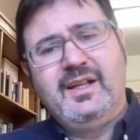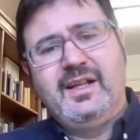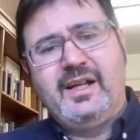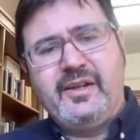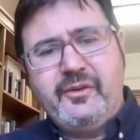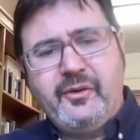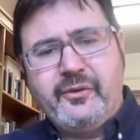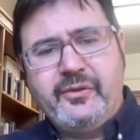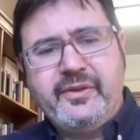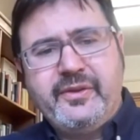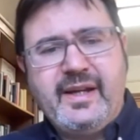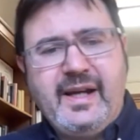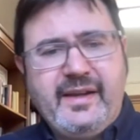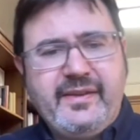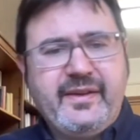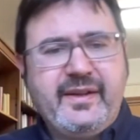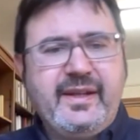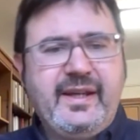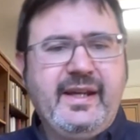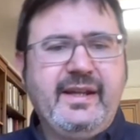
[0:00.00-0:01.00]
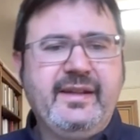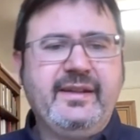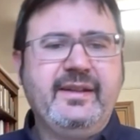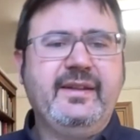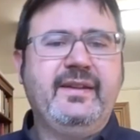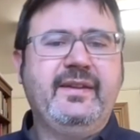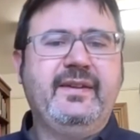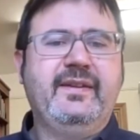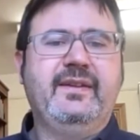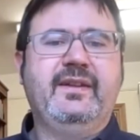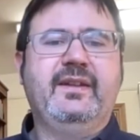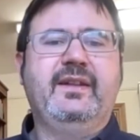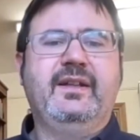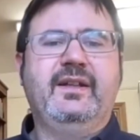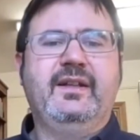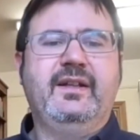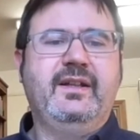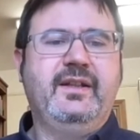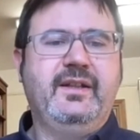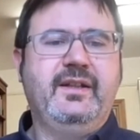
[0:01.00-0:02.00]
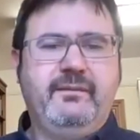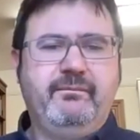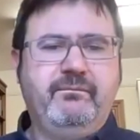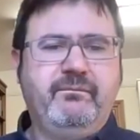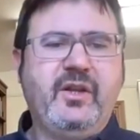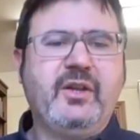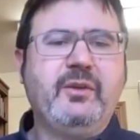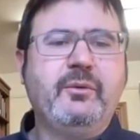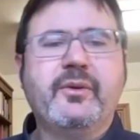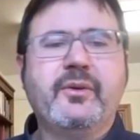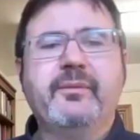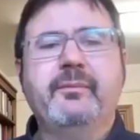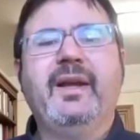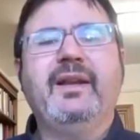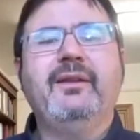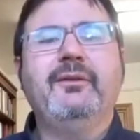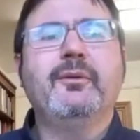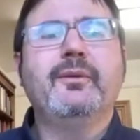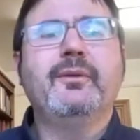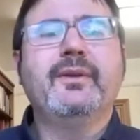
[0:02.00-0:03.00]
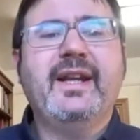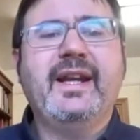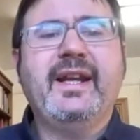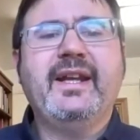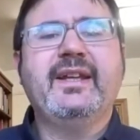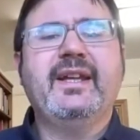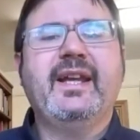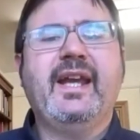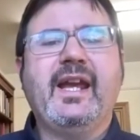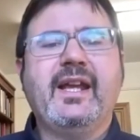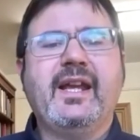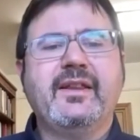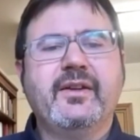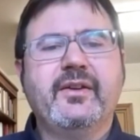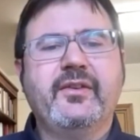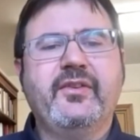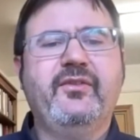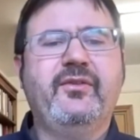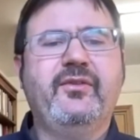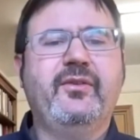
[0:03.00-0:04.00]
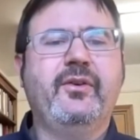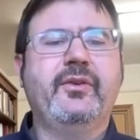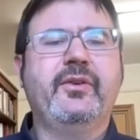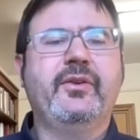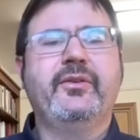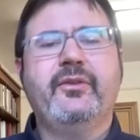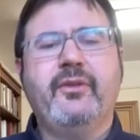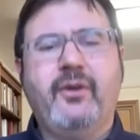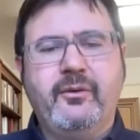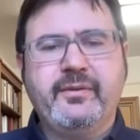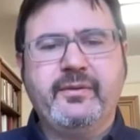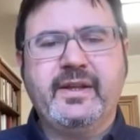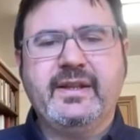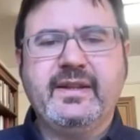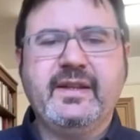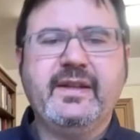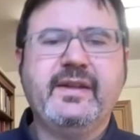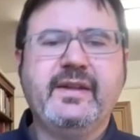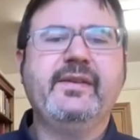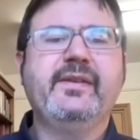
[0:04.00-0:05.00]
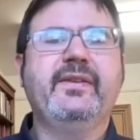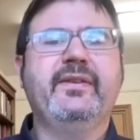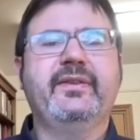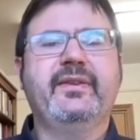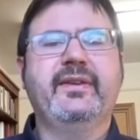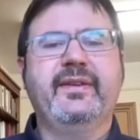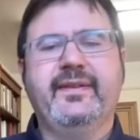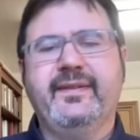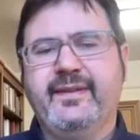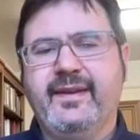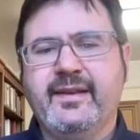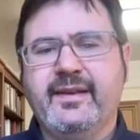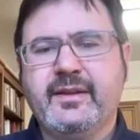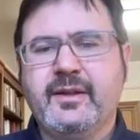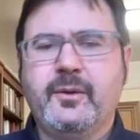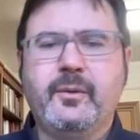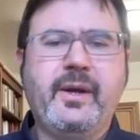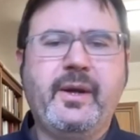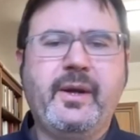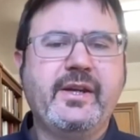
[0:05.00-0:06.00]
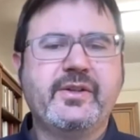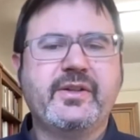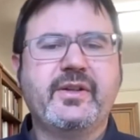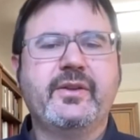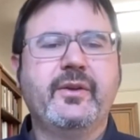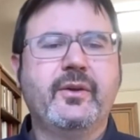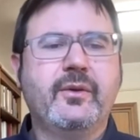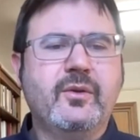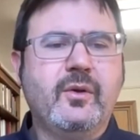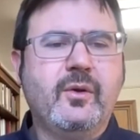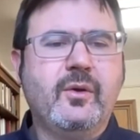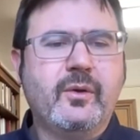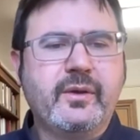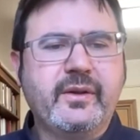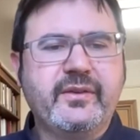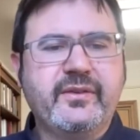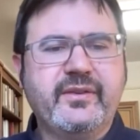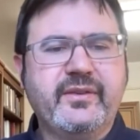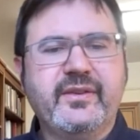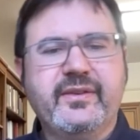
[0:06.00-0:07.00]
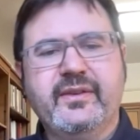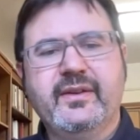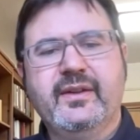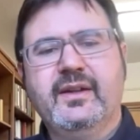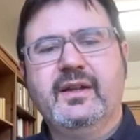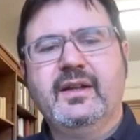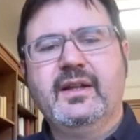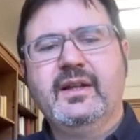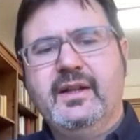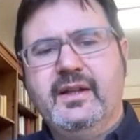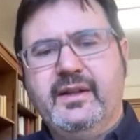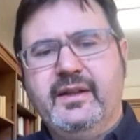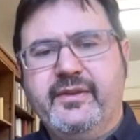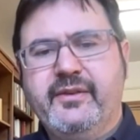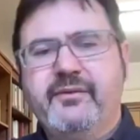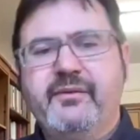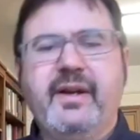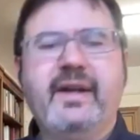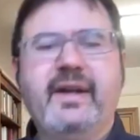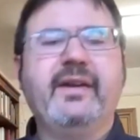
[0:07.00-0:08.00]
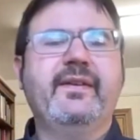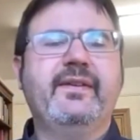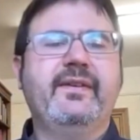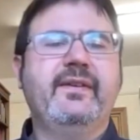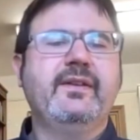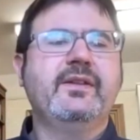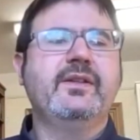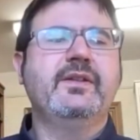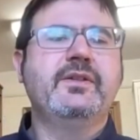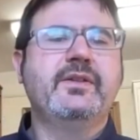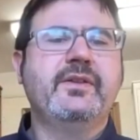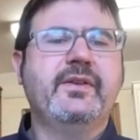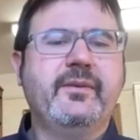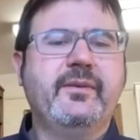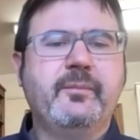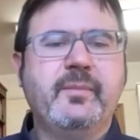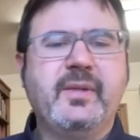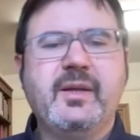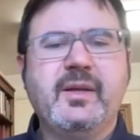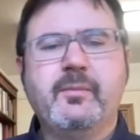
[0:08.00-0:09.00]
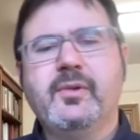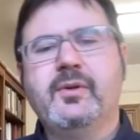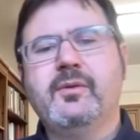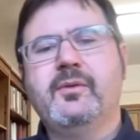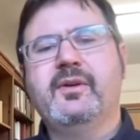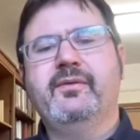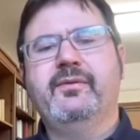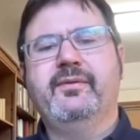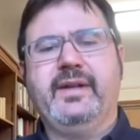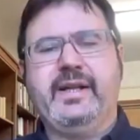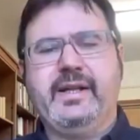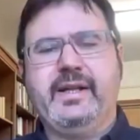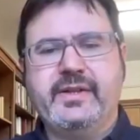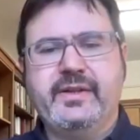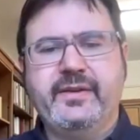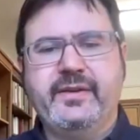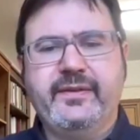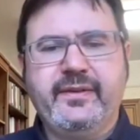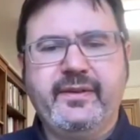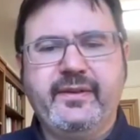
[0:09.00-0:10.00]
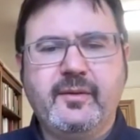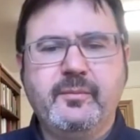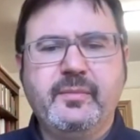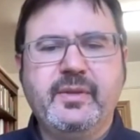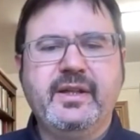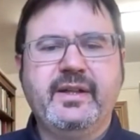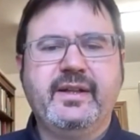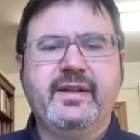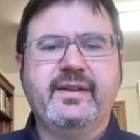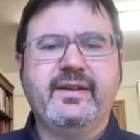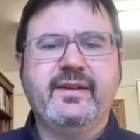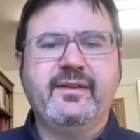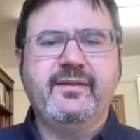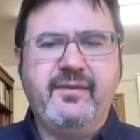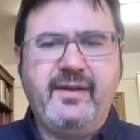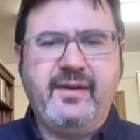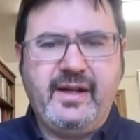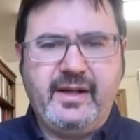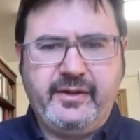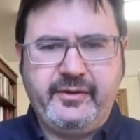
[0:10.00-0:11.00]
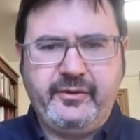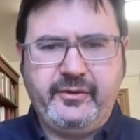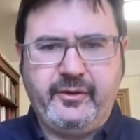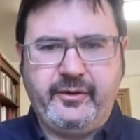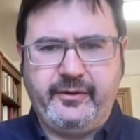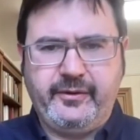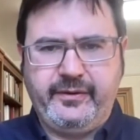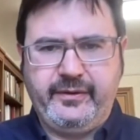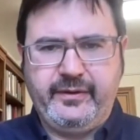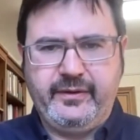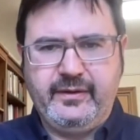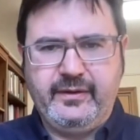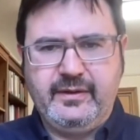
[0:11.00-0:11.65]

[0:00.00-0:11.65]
And on the other hand, it was meant to train cadres for the Soviet East, Central Asia, the Caucasus, the various indigenous people of Russian Siberia and the far north.